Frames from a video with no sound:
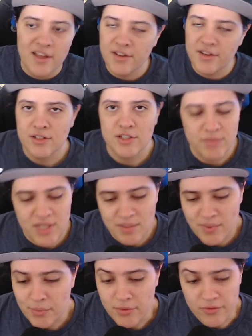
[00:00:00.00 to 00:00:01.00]
There's so many
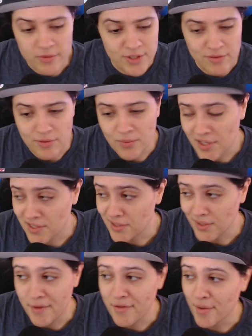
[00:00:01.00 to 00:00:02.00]
people from different walks
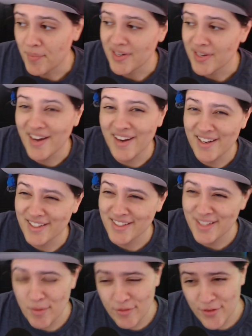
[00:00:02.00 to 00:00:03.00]
of life up in there, and
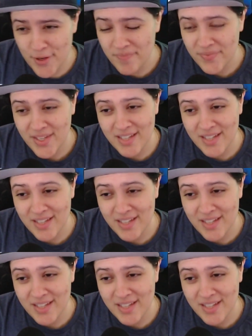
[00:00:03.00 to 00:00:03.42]
some of them